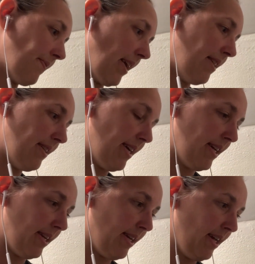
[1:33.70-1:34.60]
And
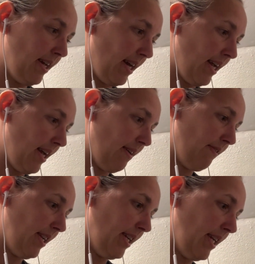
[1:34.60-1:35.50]
then I have
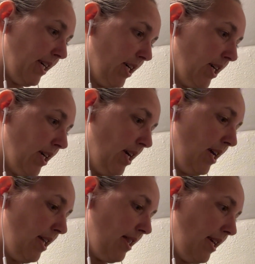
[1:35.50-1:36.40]
in here
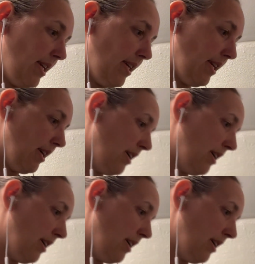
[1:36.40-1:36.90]
the